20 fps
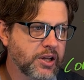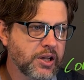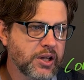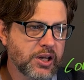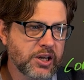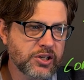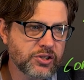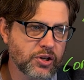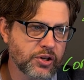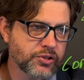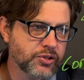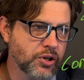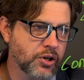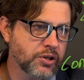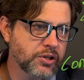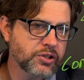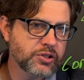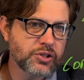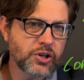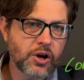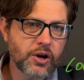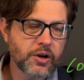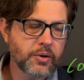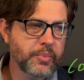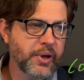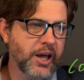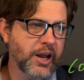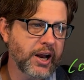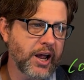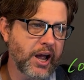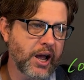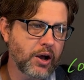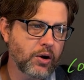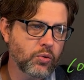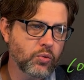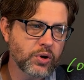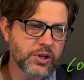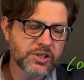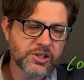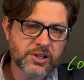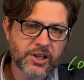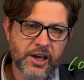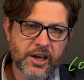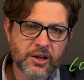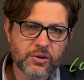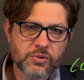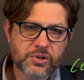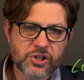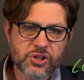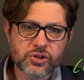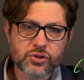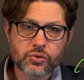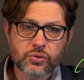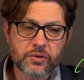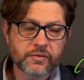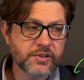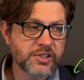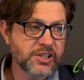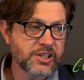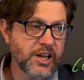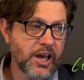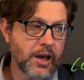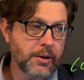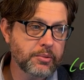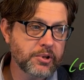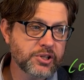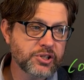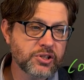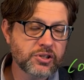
He's also going to talk about how once language is sort of established,